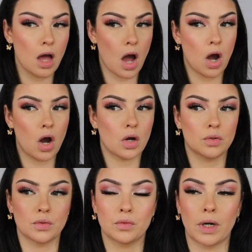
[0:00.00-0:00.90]

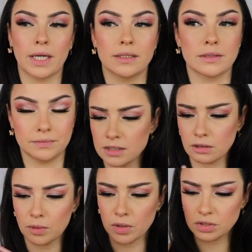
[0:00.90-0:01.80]
Alright,
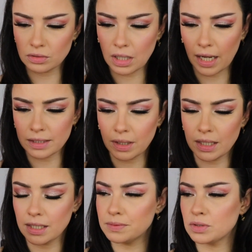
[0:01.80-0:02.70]
so I'm going to line my
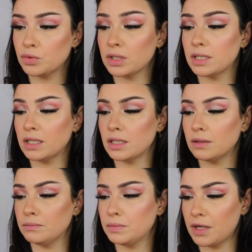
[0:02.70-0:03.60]
lips with the
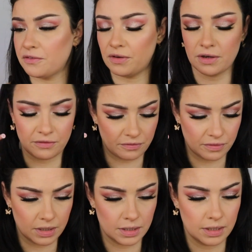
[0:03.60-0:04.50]
BFF
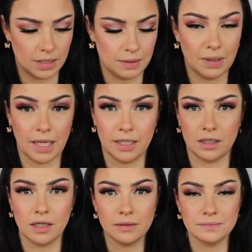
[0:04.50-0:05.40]
lip
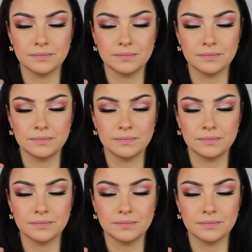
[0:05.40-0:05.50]
liner.